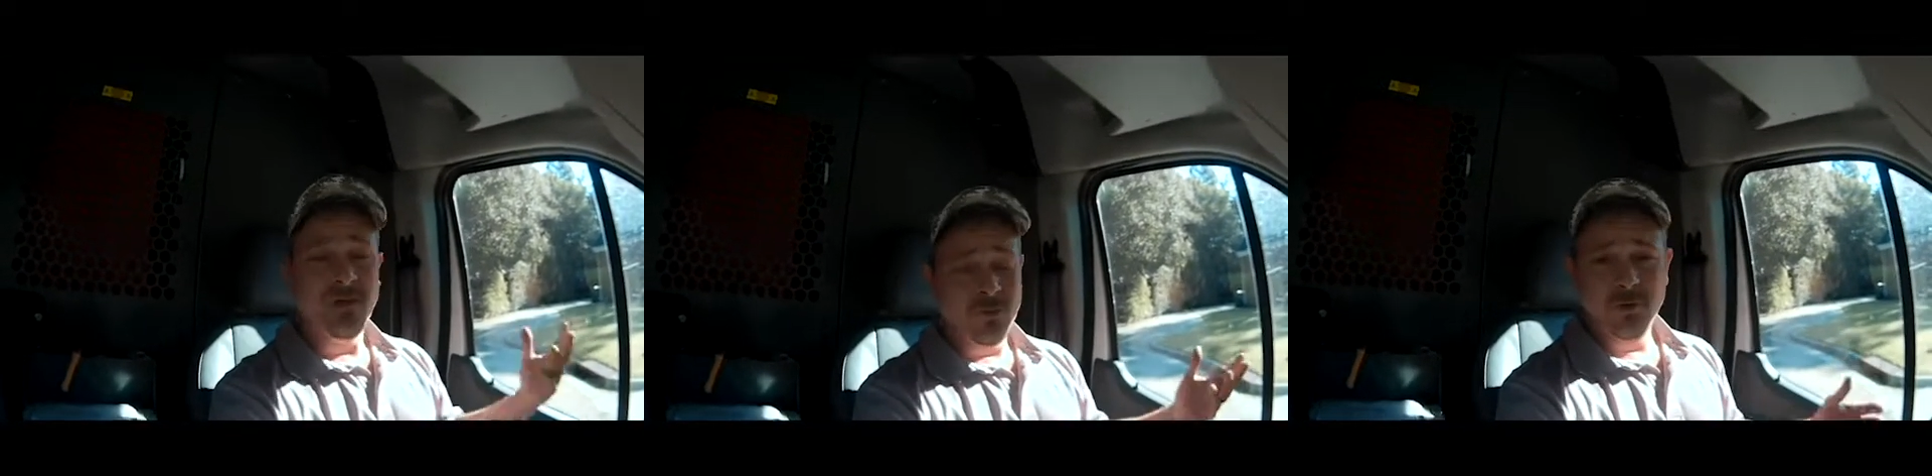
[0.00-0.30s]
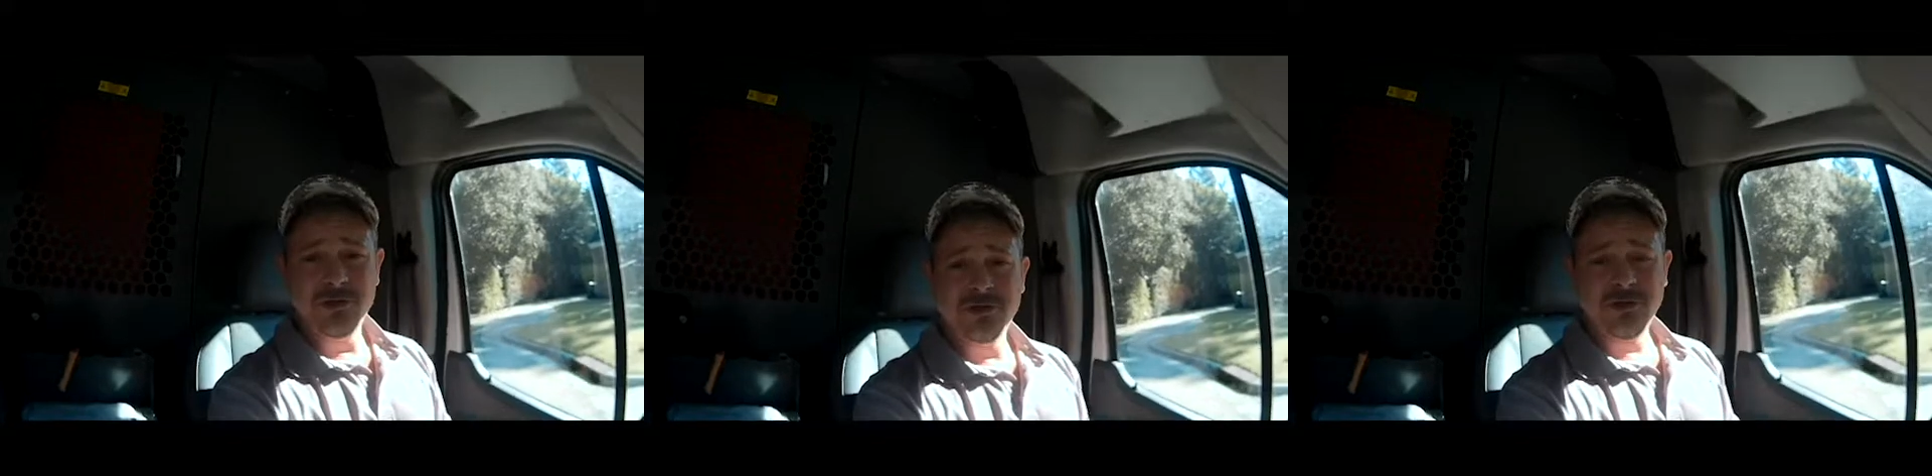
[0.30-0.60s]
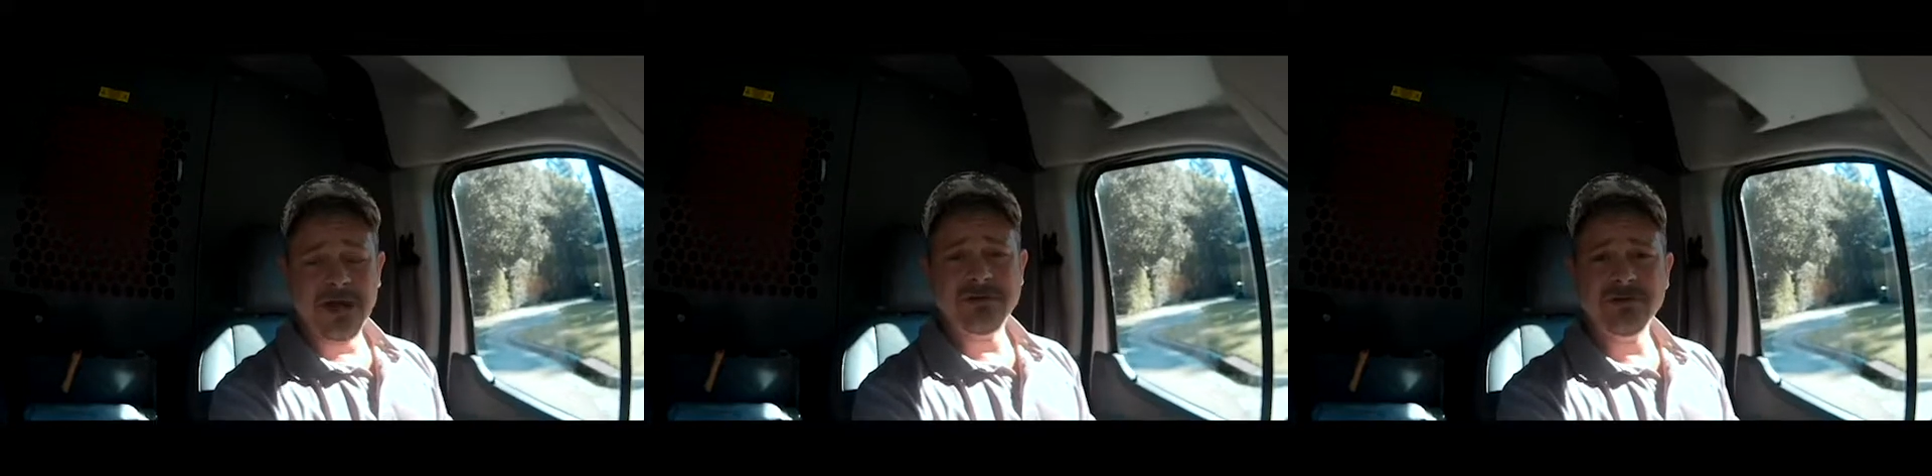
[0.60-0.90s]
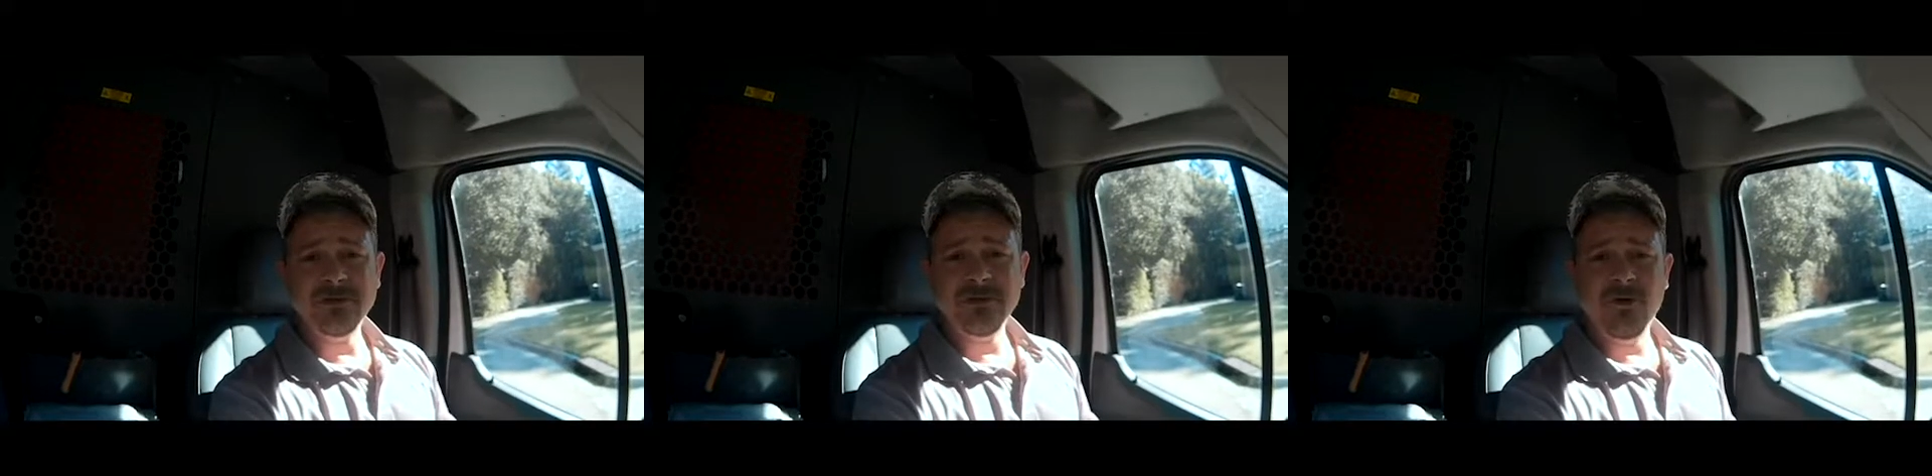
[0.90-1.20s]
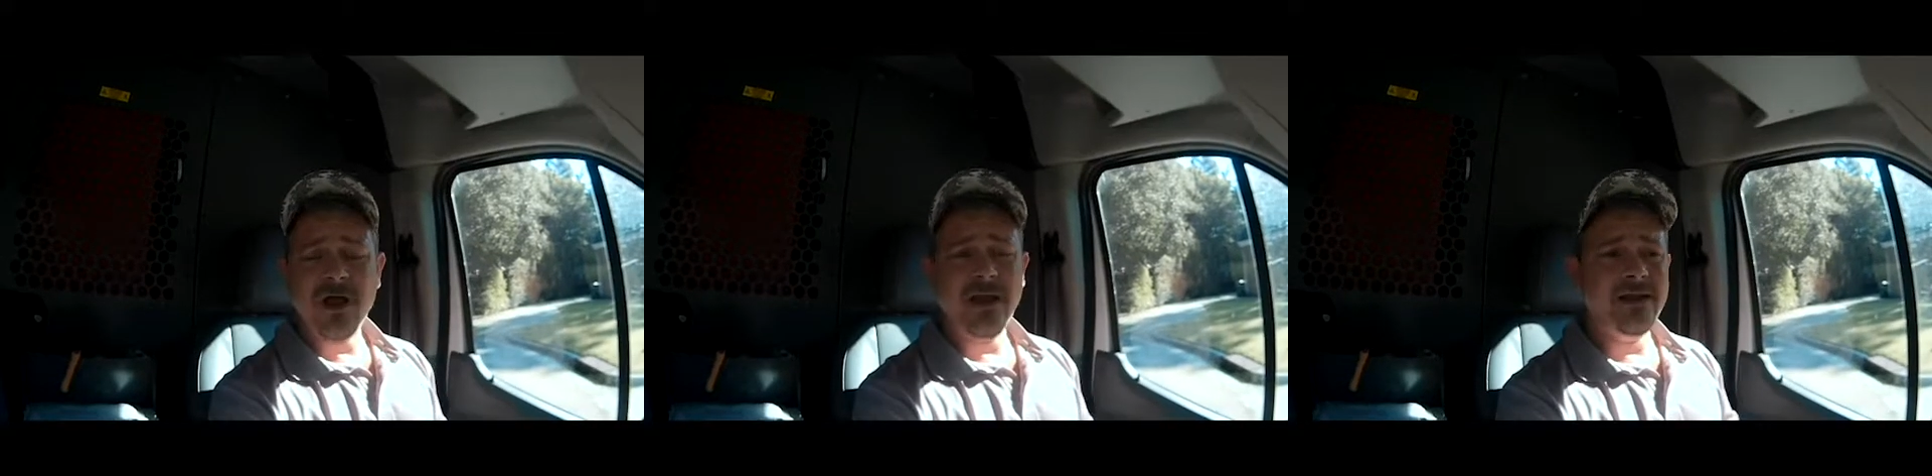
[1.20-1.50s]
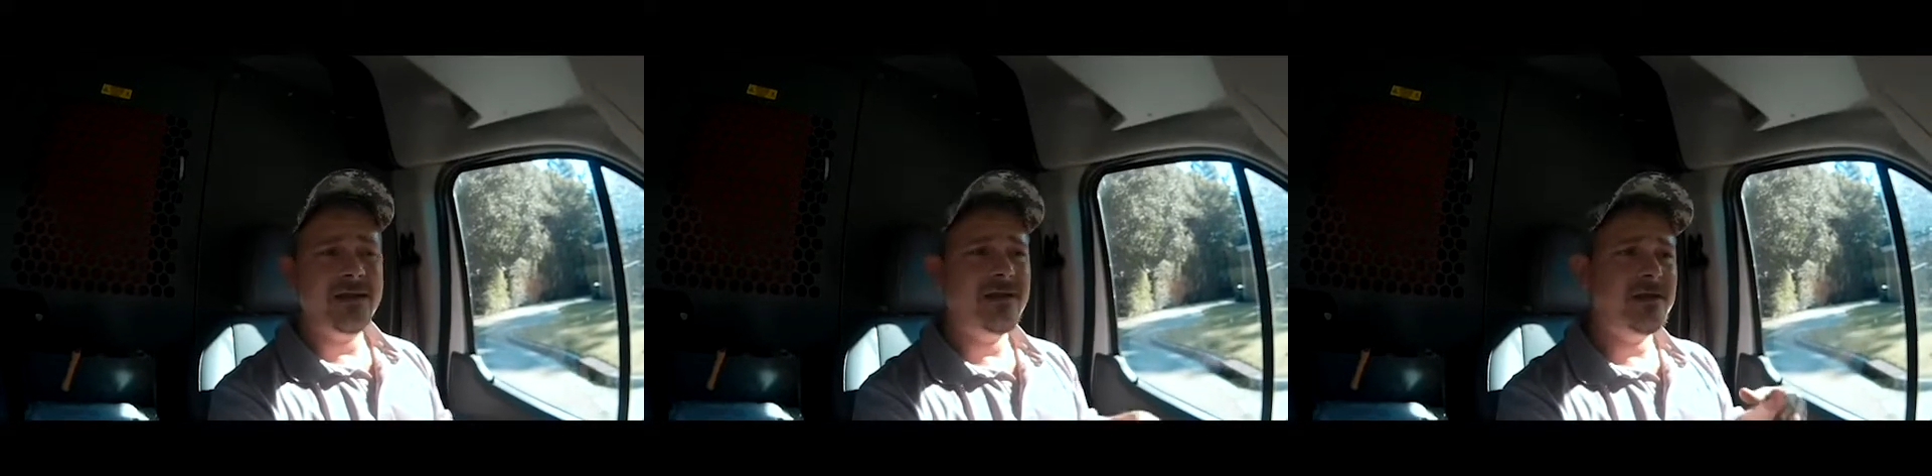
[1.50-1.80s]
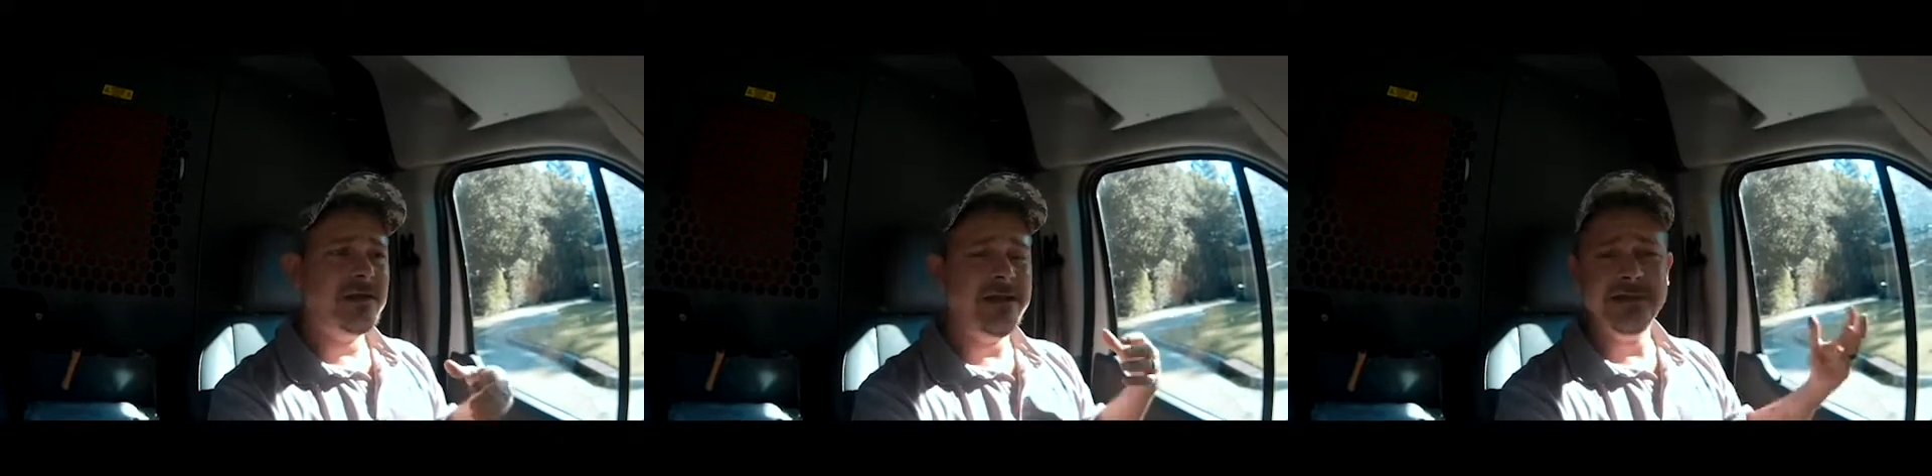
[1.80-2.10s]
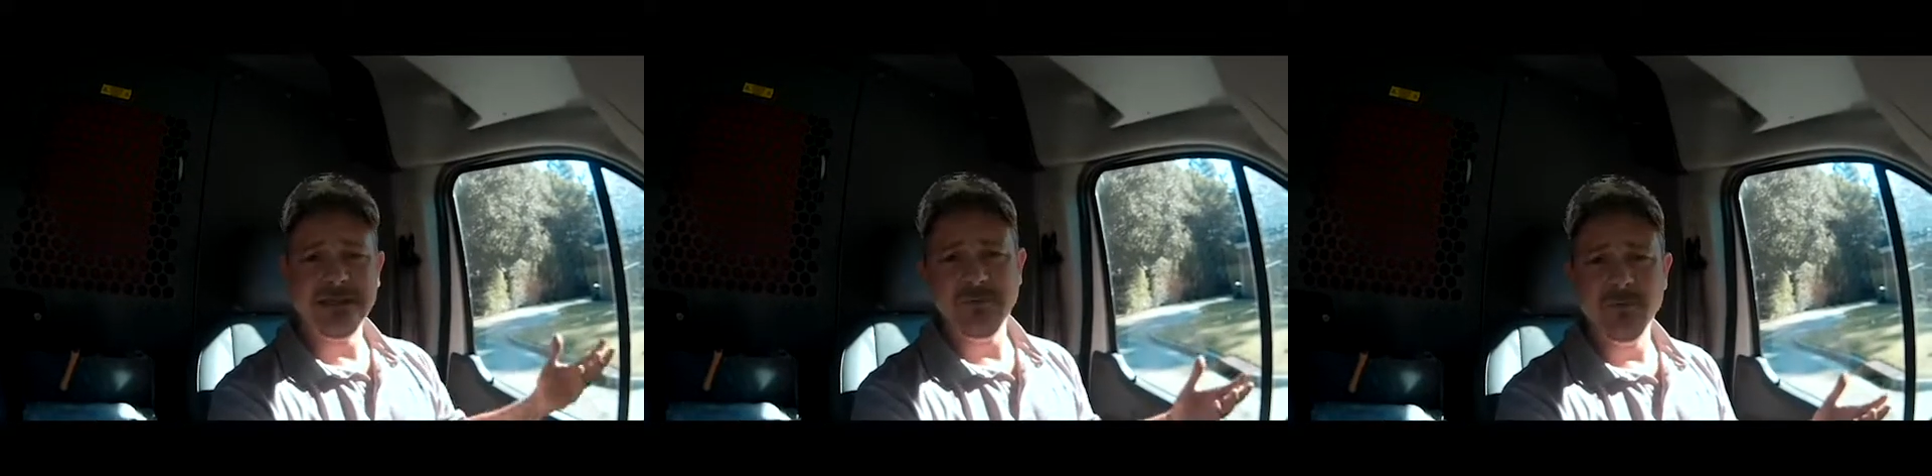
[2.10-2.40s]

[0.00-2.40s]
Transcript: which you're absolutely right. Anytime